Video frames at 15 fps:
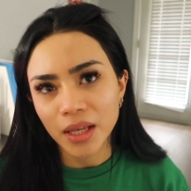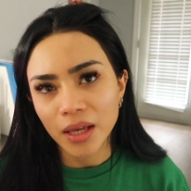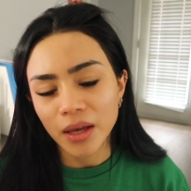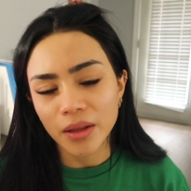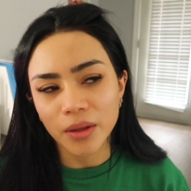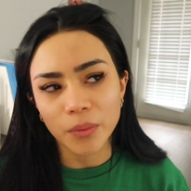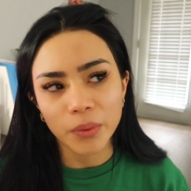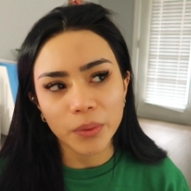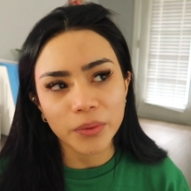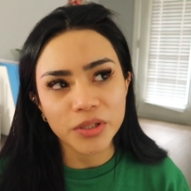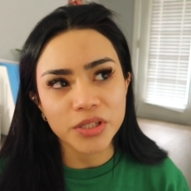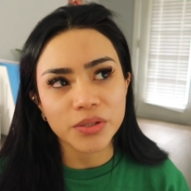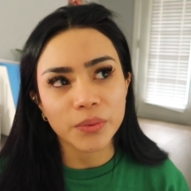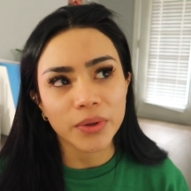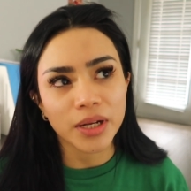And then we, we
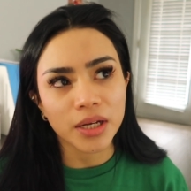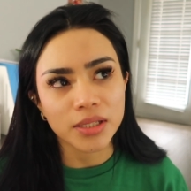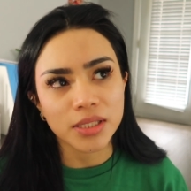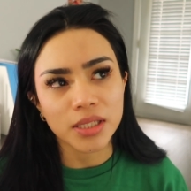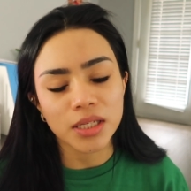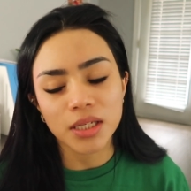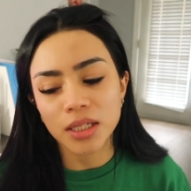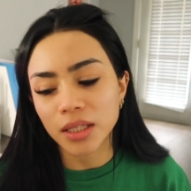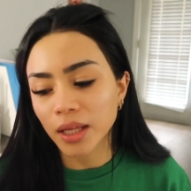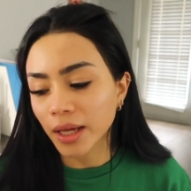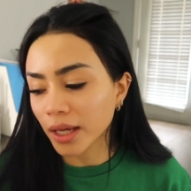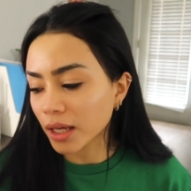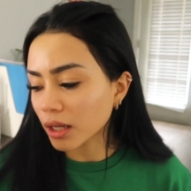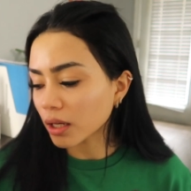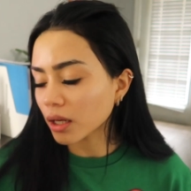just went out to eat
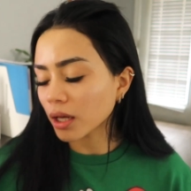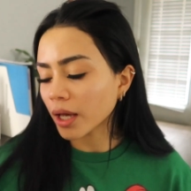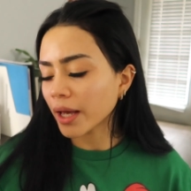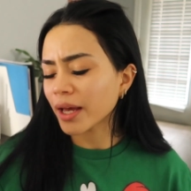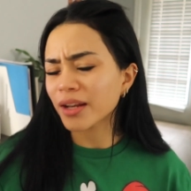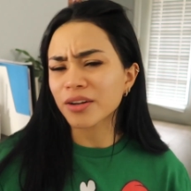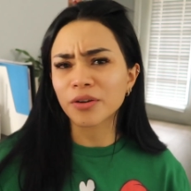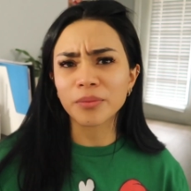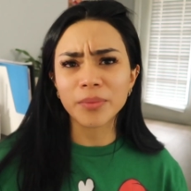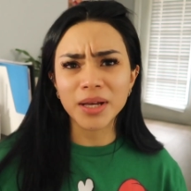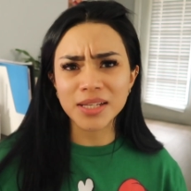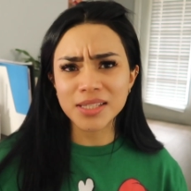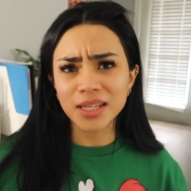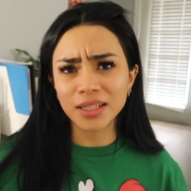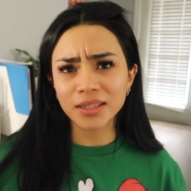like at
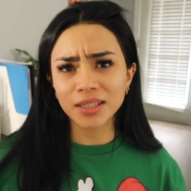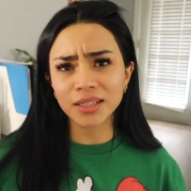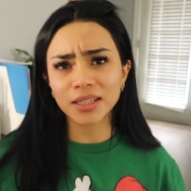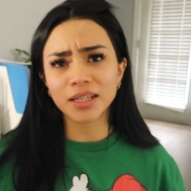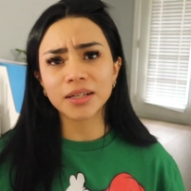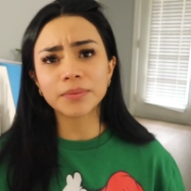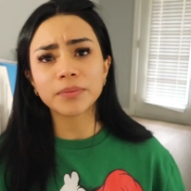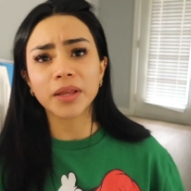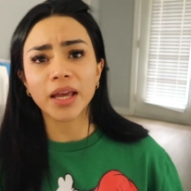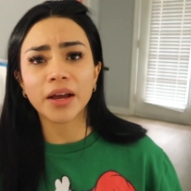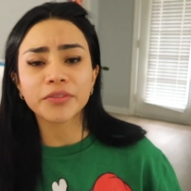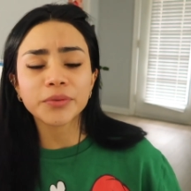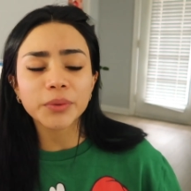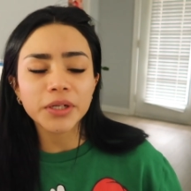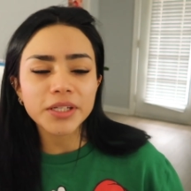Nomas Cantina like
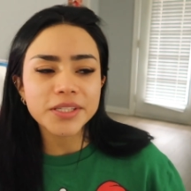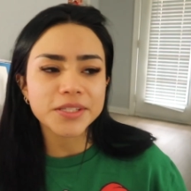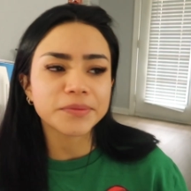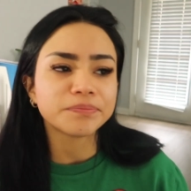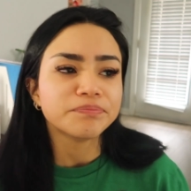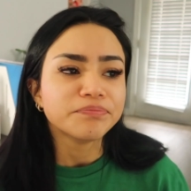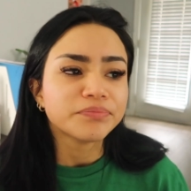afterwards.